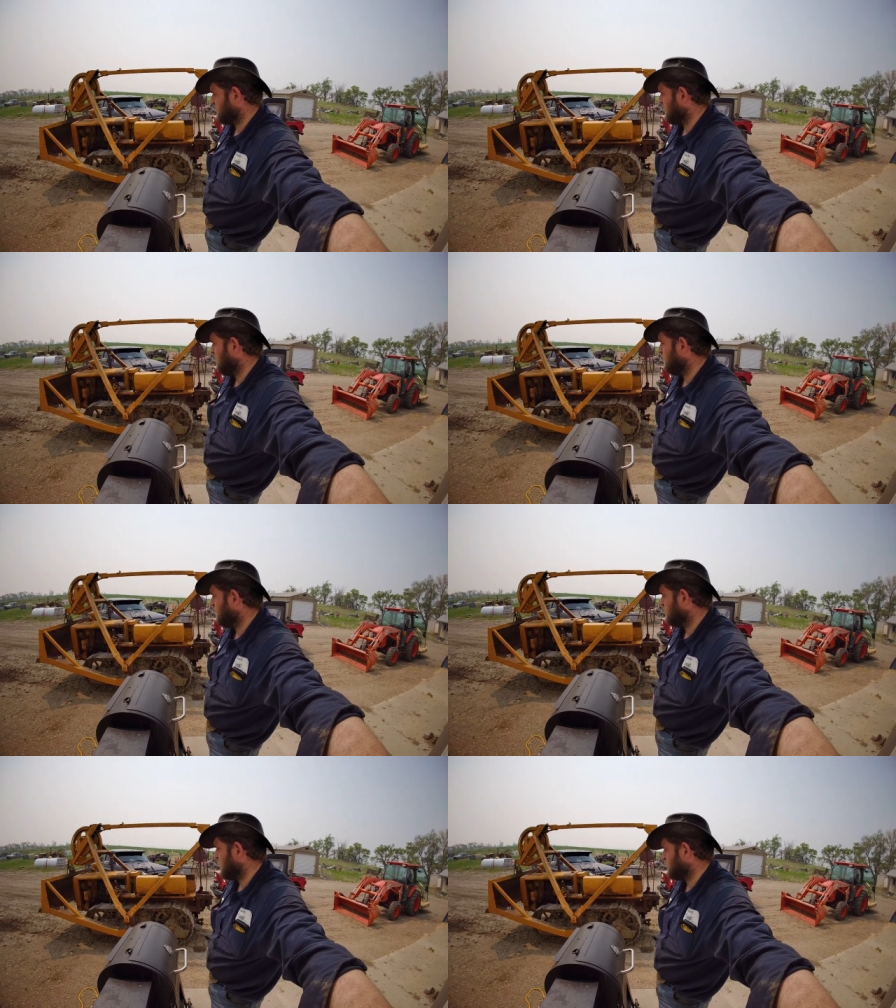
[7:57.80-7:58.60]
just go
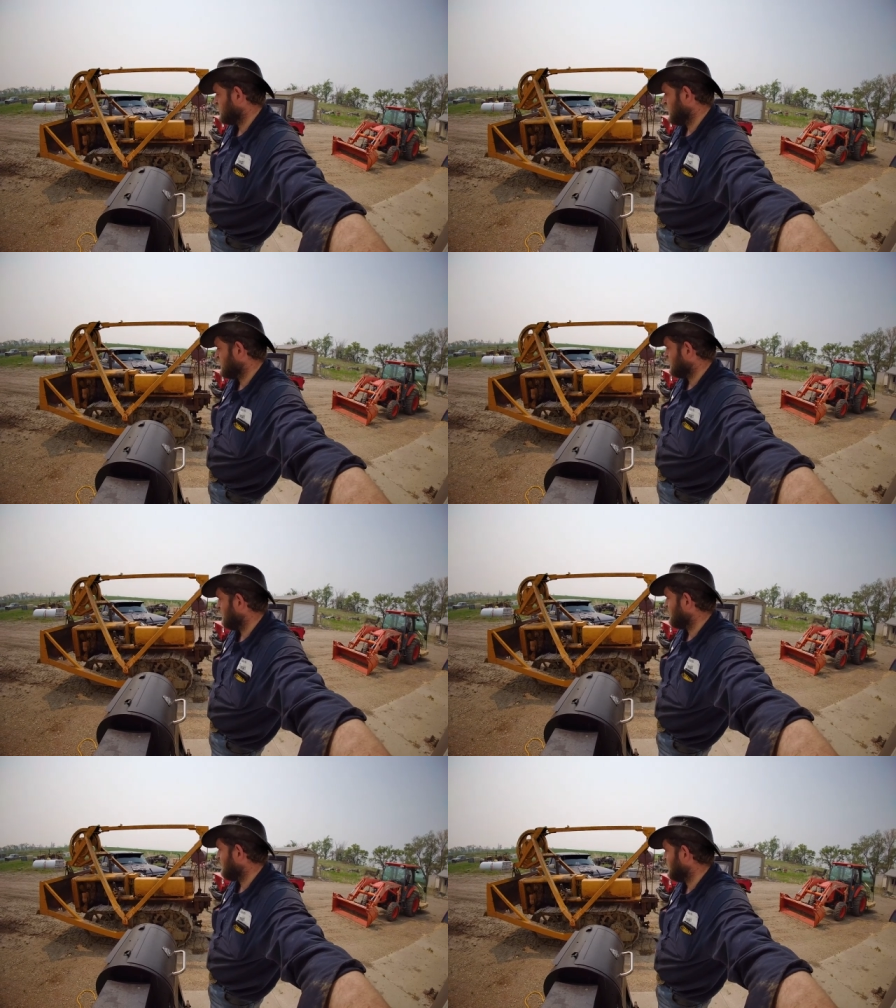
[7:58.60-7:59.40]
full
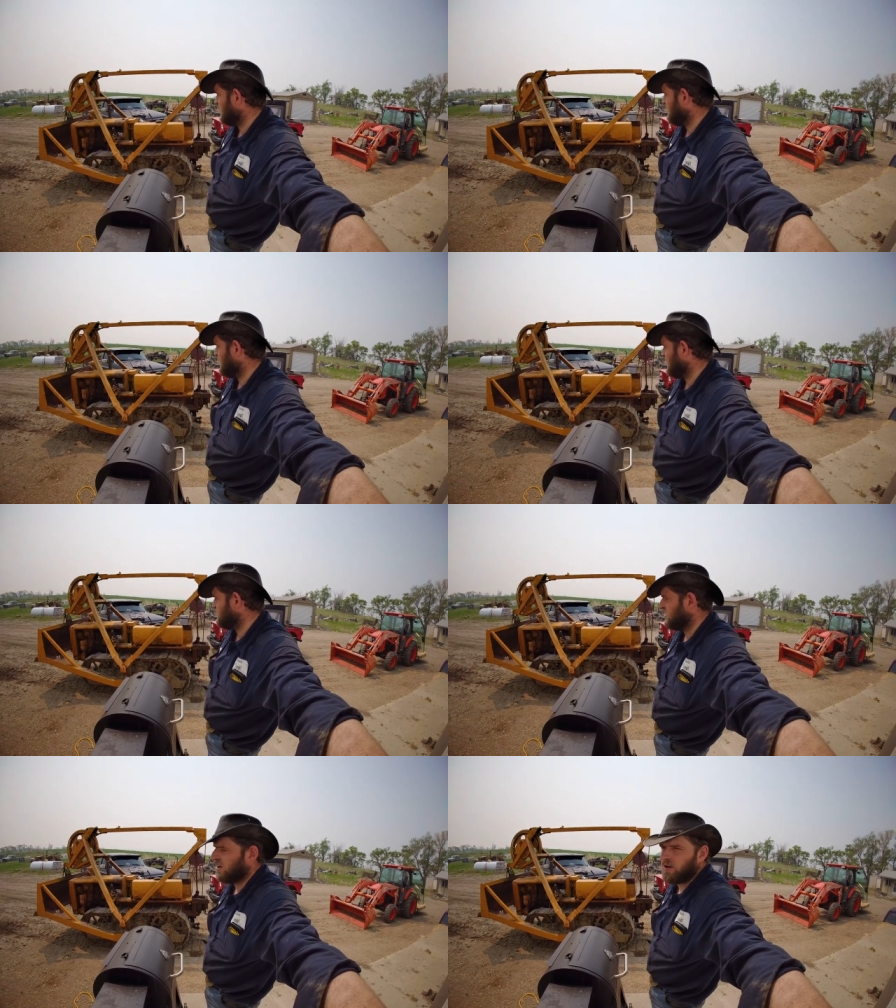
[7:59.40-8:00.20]
restoration, I'll probably leave the
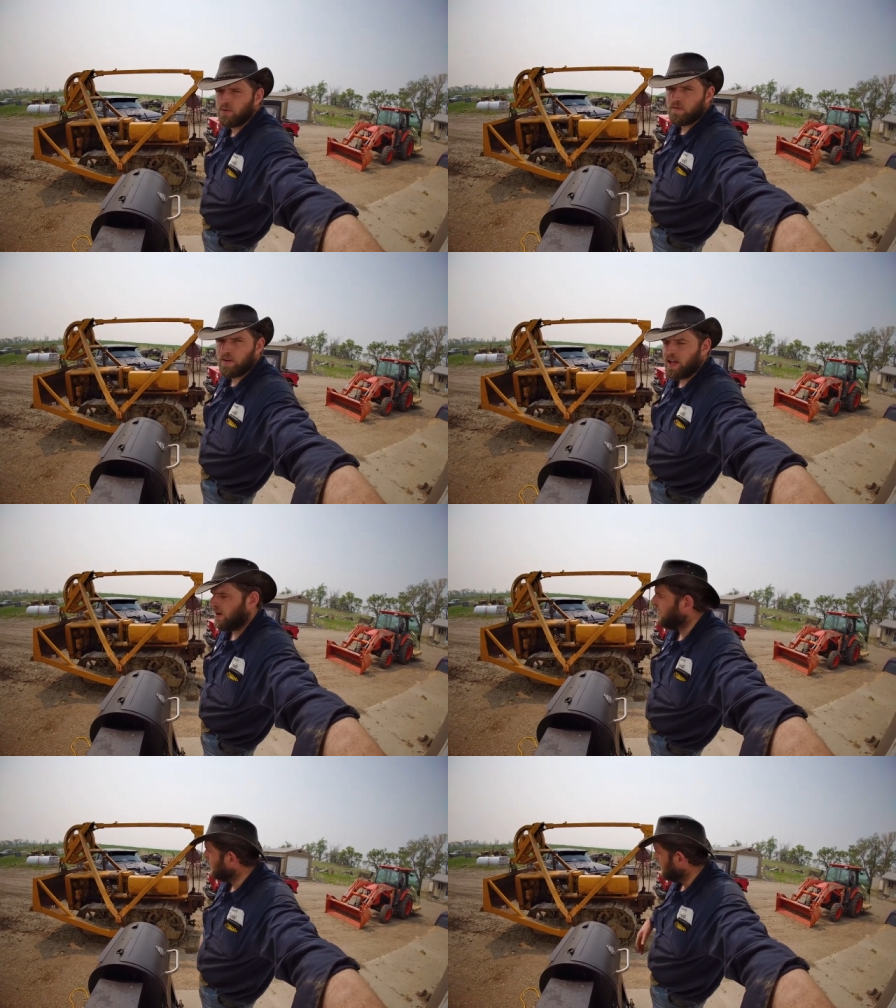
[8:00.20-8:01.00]
engine alone for
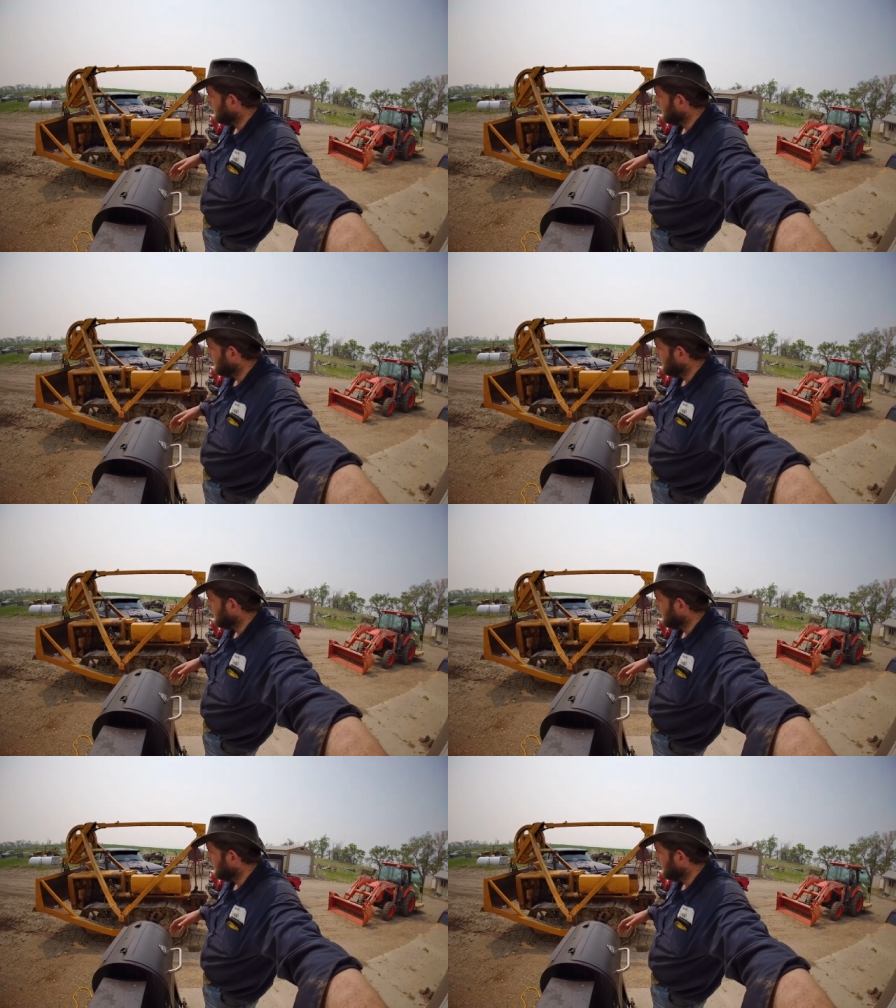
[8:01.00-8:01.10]
now.